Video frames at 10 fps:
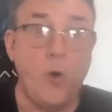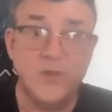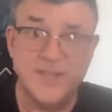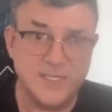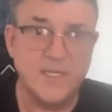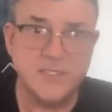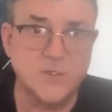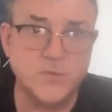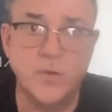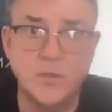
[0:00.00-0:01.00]
All these
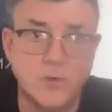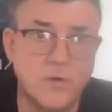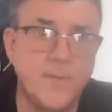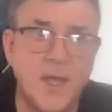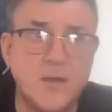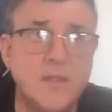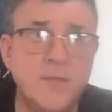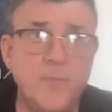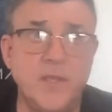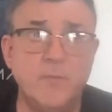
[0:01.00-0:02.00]
things, as we learned about
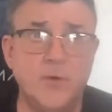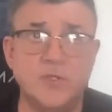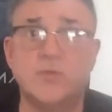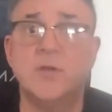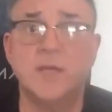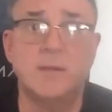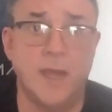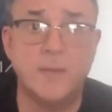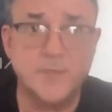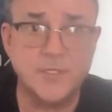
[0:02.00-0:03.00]
in the pig
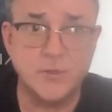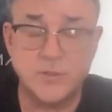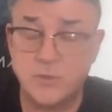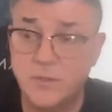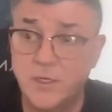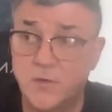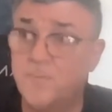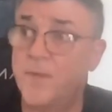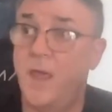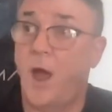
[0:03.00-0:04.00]
butchering episodes
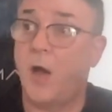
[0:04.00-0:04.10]
earlier,